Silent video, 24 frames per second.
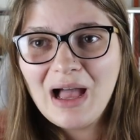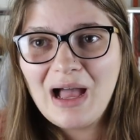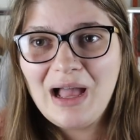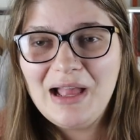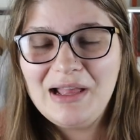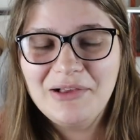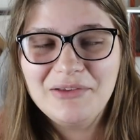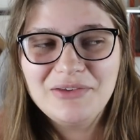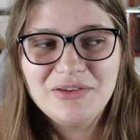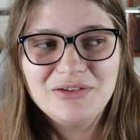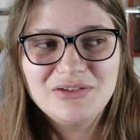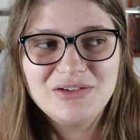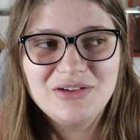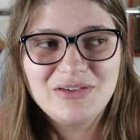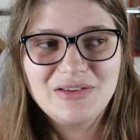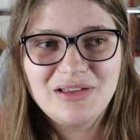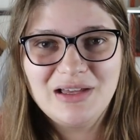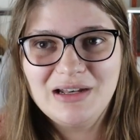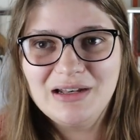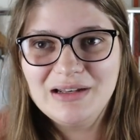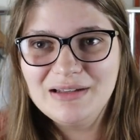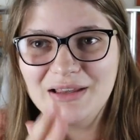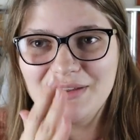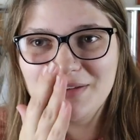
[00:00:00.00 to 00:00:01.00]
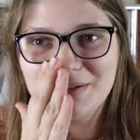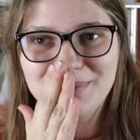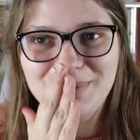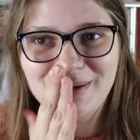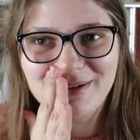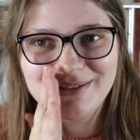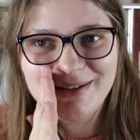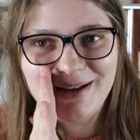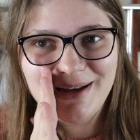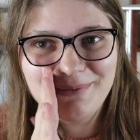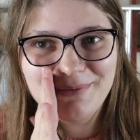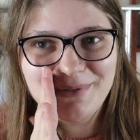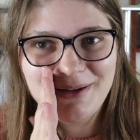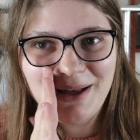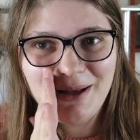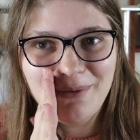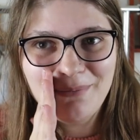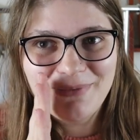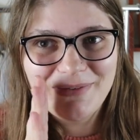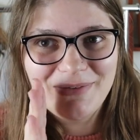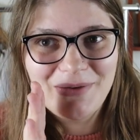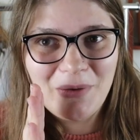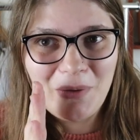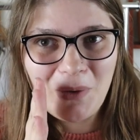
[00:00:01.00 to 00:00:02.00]
I also just got another part-time
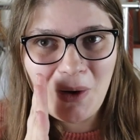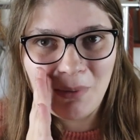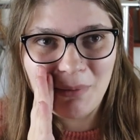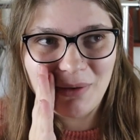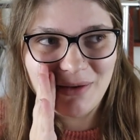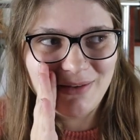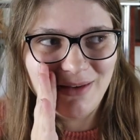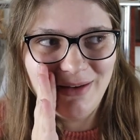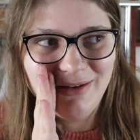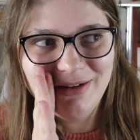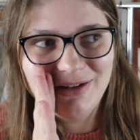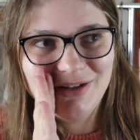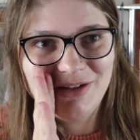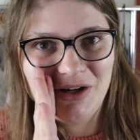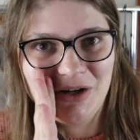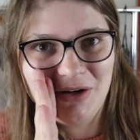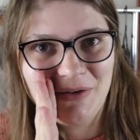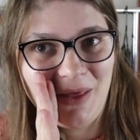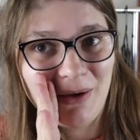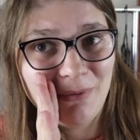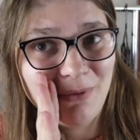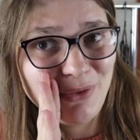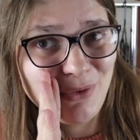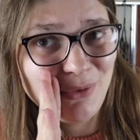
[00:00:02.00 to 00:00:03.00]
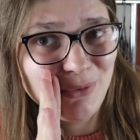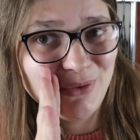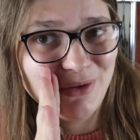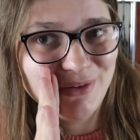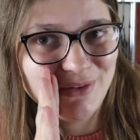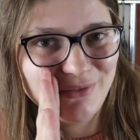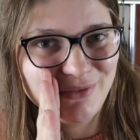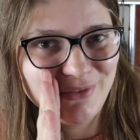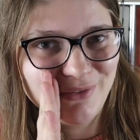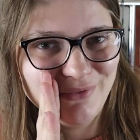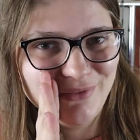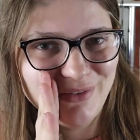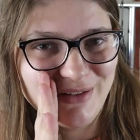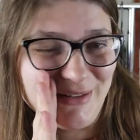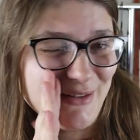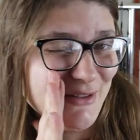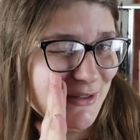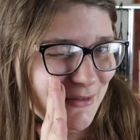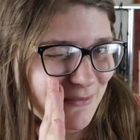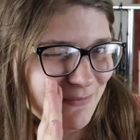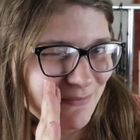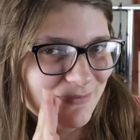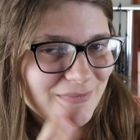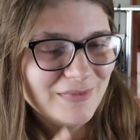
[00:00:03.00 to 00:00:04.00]
job, so I'm excited to share that with you in a different
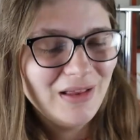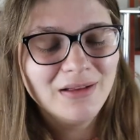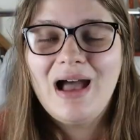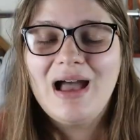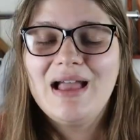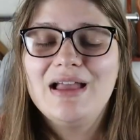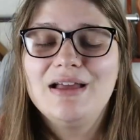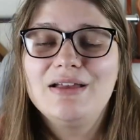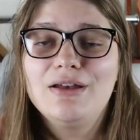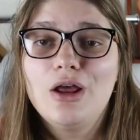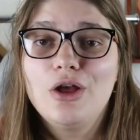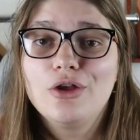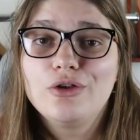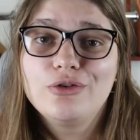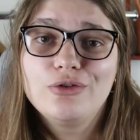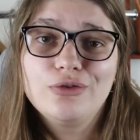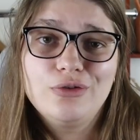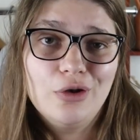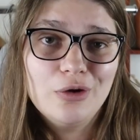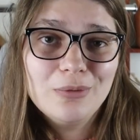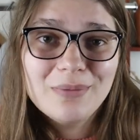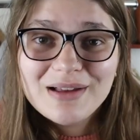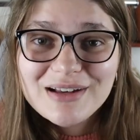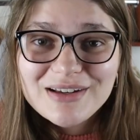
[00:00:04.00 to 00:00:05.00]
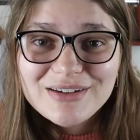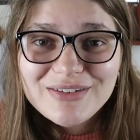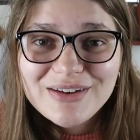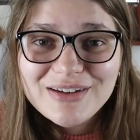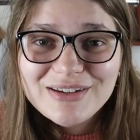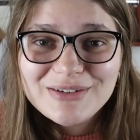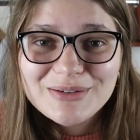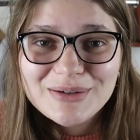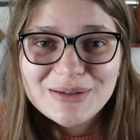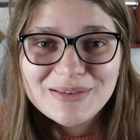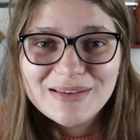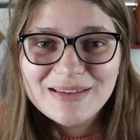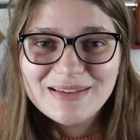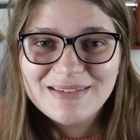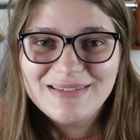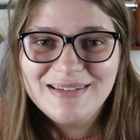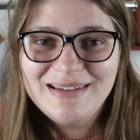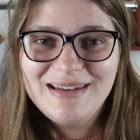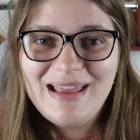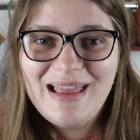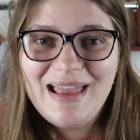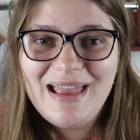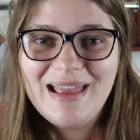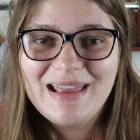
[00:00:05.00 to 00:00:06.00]
video. I had so much fun doing this
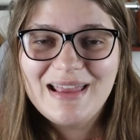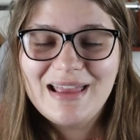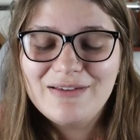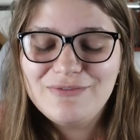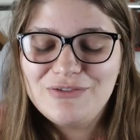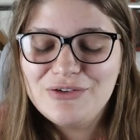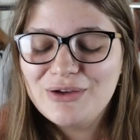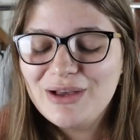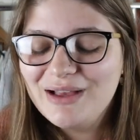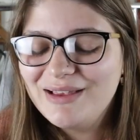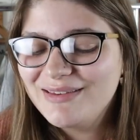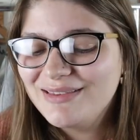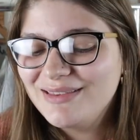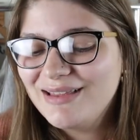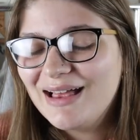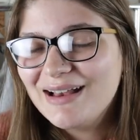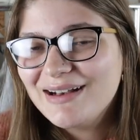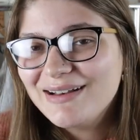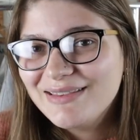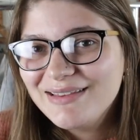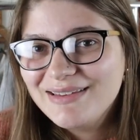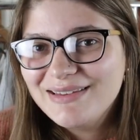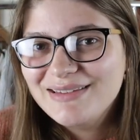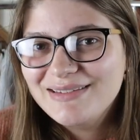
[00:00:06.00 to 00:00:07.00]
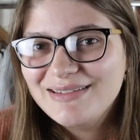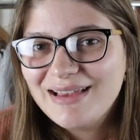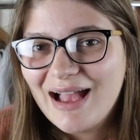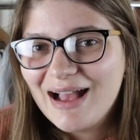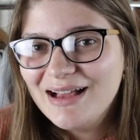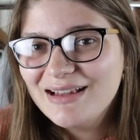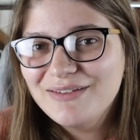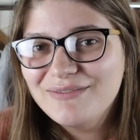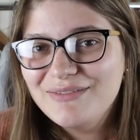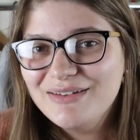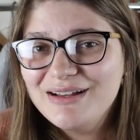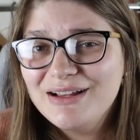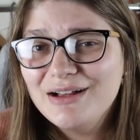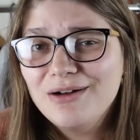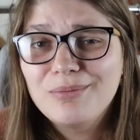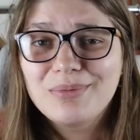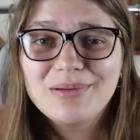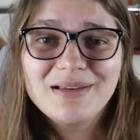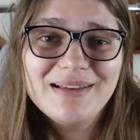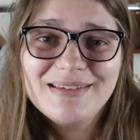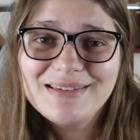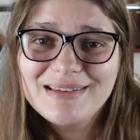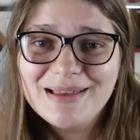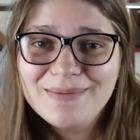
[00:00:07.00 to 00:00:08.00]
today. If you guys liked this style of video,
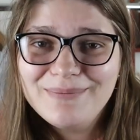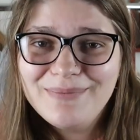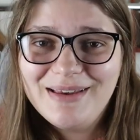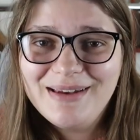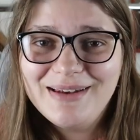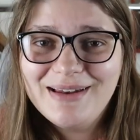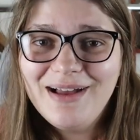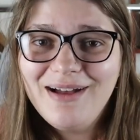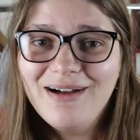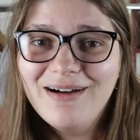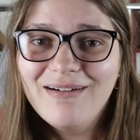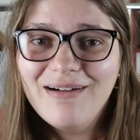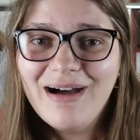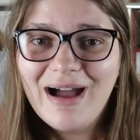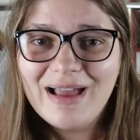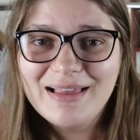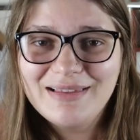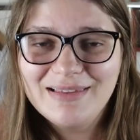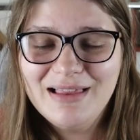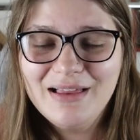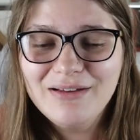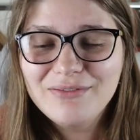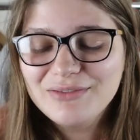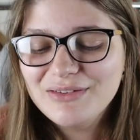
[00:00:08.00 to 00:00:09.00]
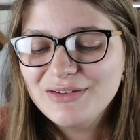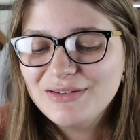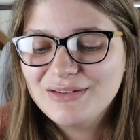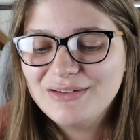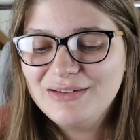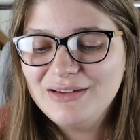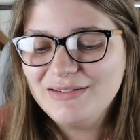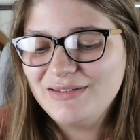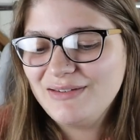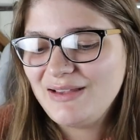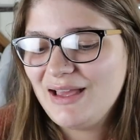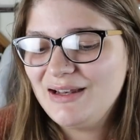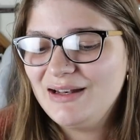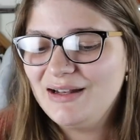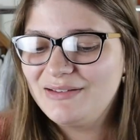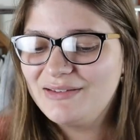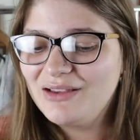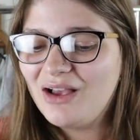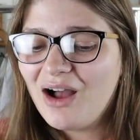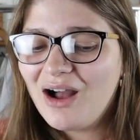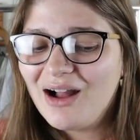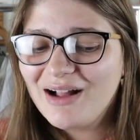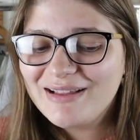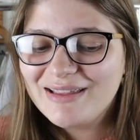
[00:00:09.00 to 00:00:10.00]
please let me know. I loved just kind of
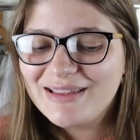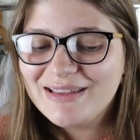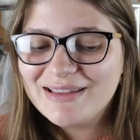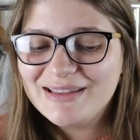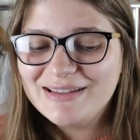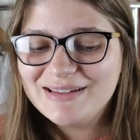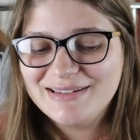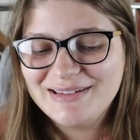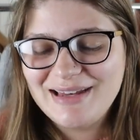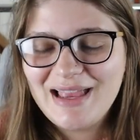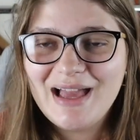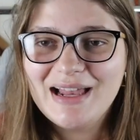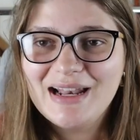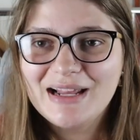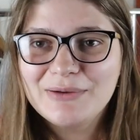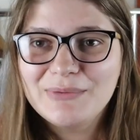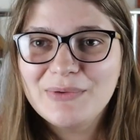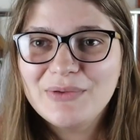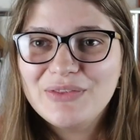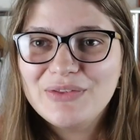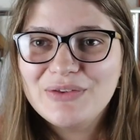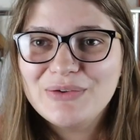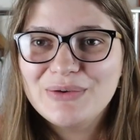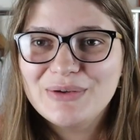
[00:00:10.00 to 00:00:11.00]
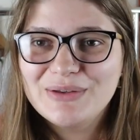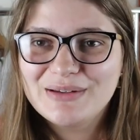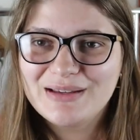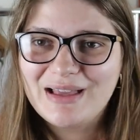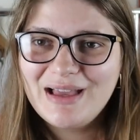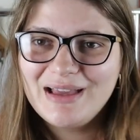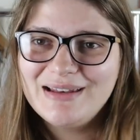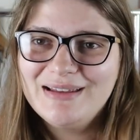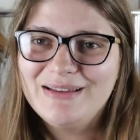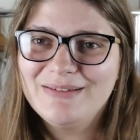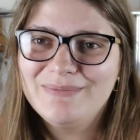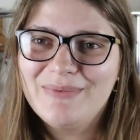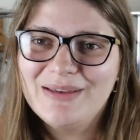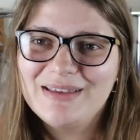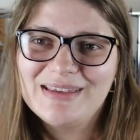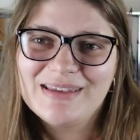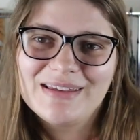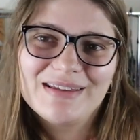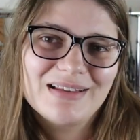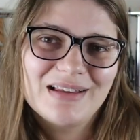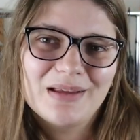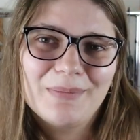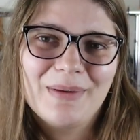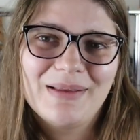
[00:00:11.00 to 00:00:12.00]
talking and chatting with you and kind of
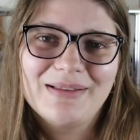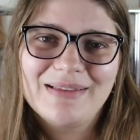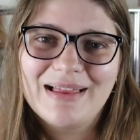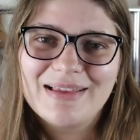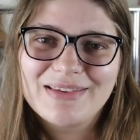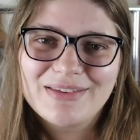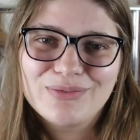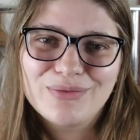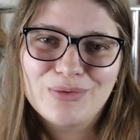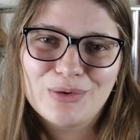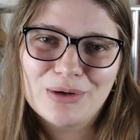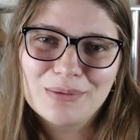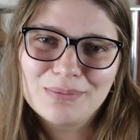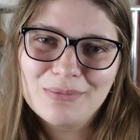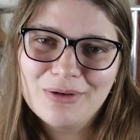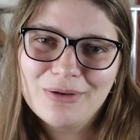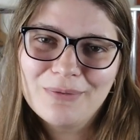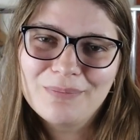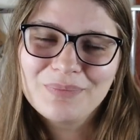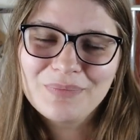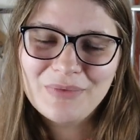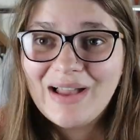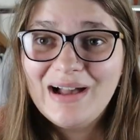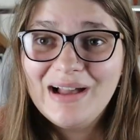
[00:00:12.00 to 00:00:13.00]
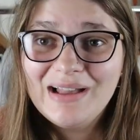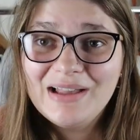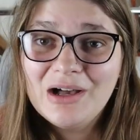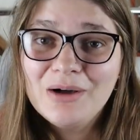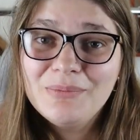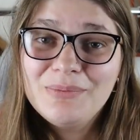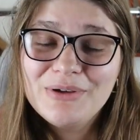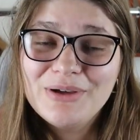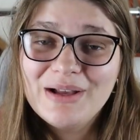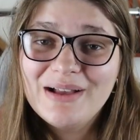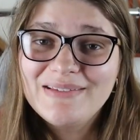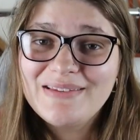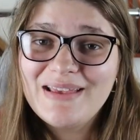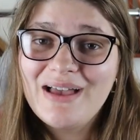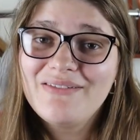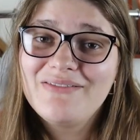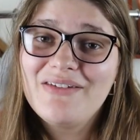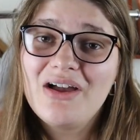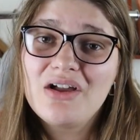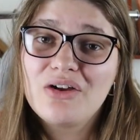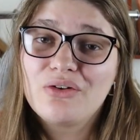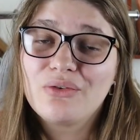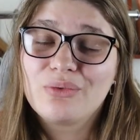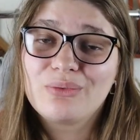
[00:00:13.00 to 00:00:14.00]
making a little bit less formal. I hope you guys
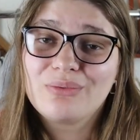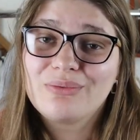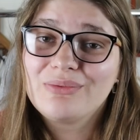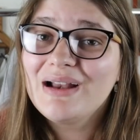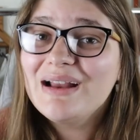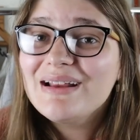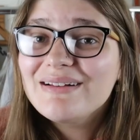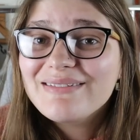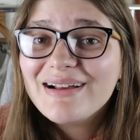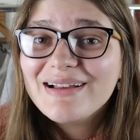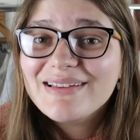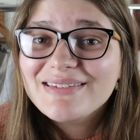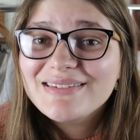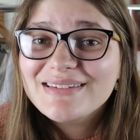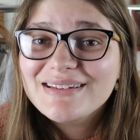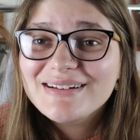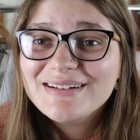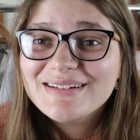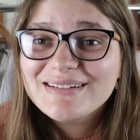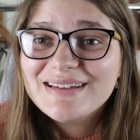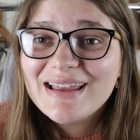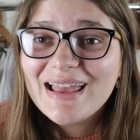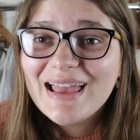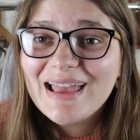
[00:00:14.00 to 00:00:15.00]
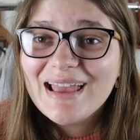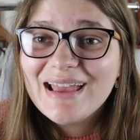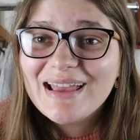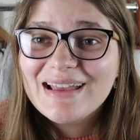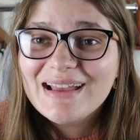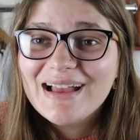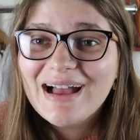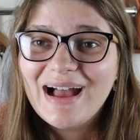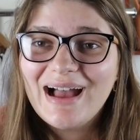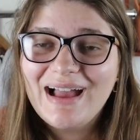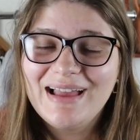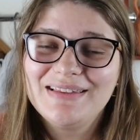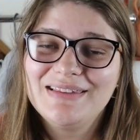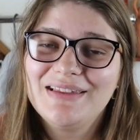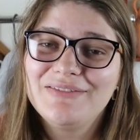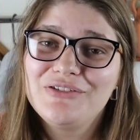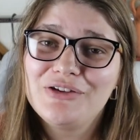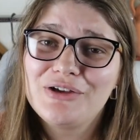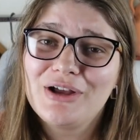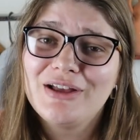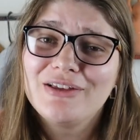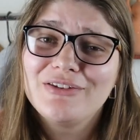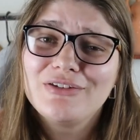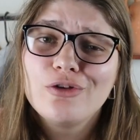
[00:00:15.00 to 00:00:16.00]
have a great rest of your day. I love
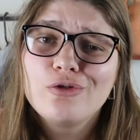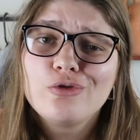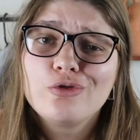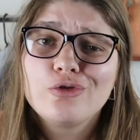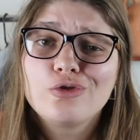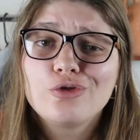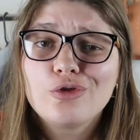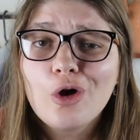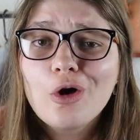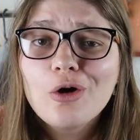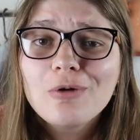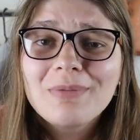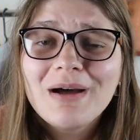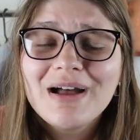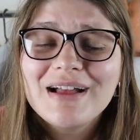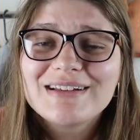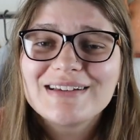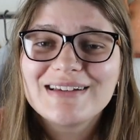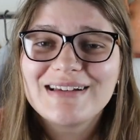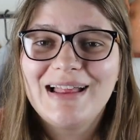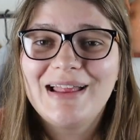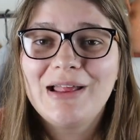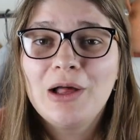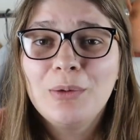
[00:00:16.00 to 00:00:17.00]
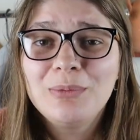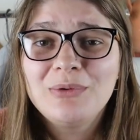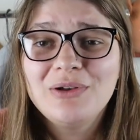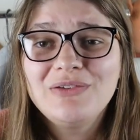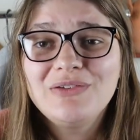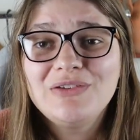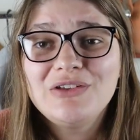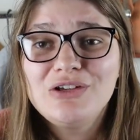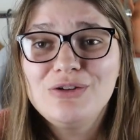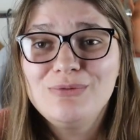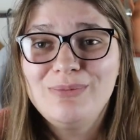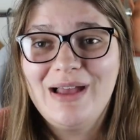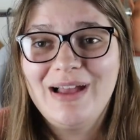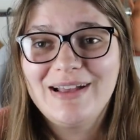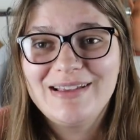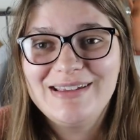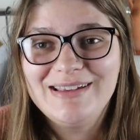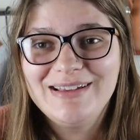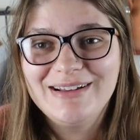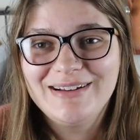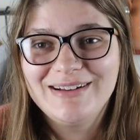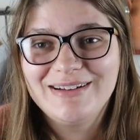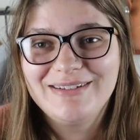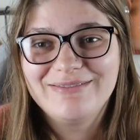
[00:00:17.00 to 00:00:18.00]
you guys so much and I hope to see you back
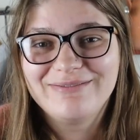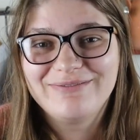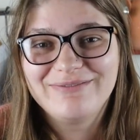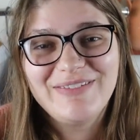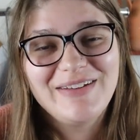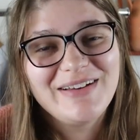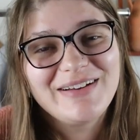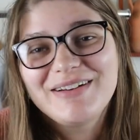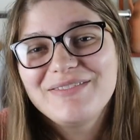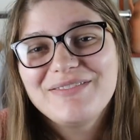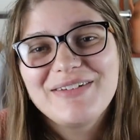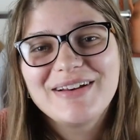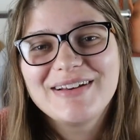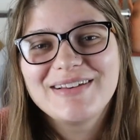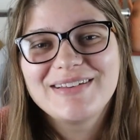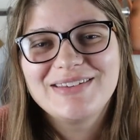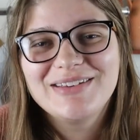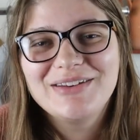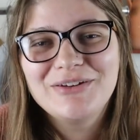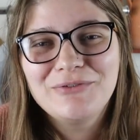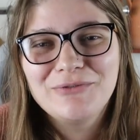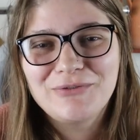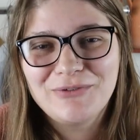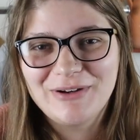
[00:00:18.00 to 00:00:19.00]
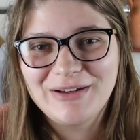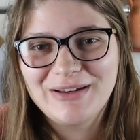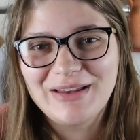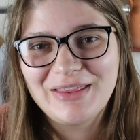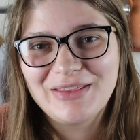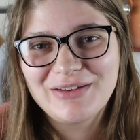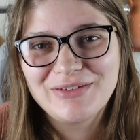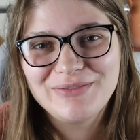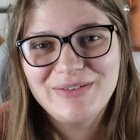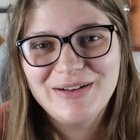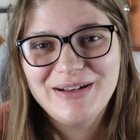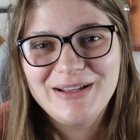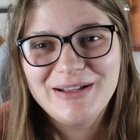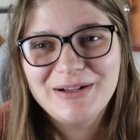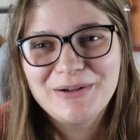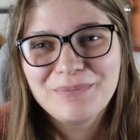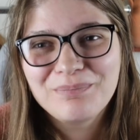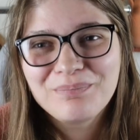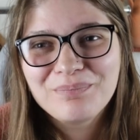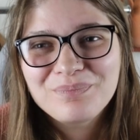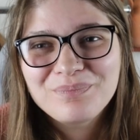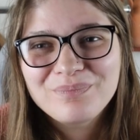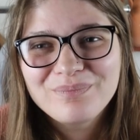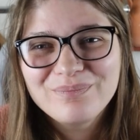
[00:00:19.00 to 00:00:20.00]
here very, very soon for another video.